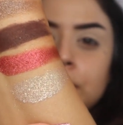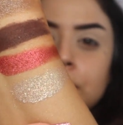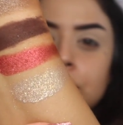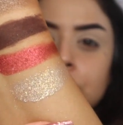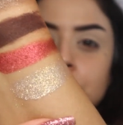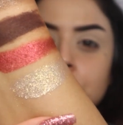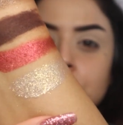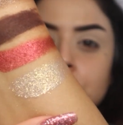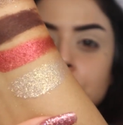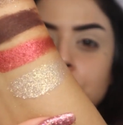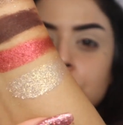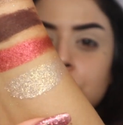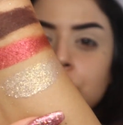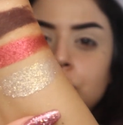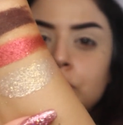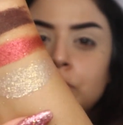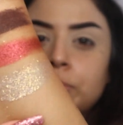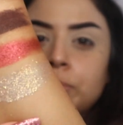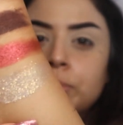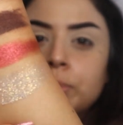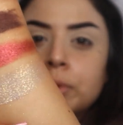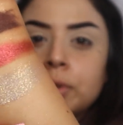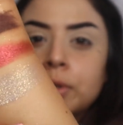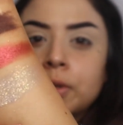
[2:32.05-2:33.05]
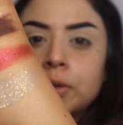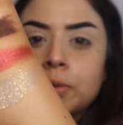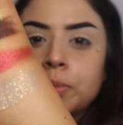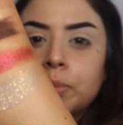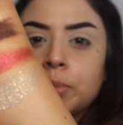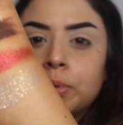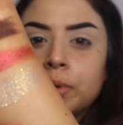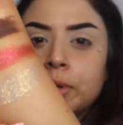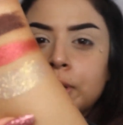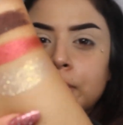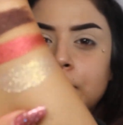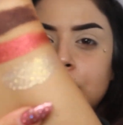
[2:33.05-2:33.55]
is super
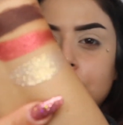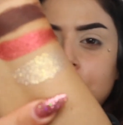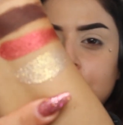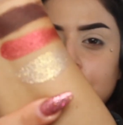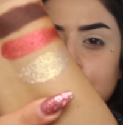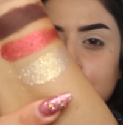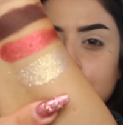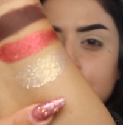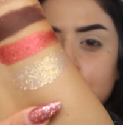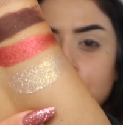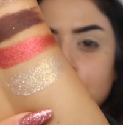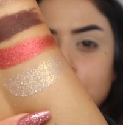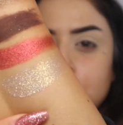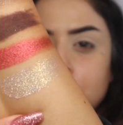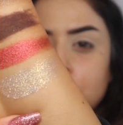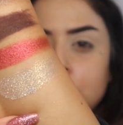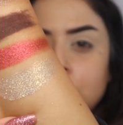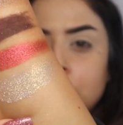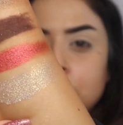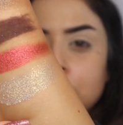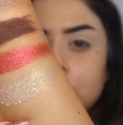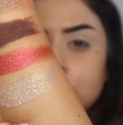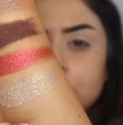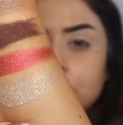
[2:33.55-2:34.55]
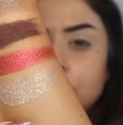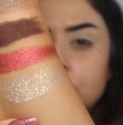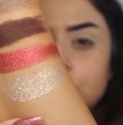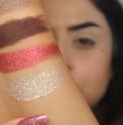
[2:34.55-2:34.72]
pretty. It's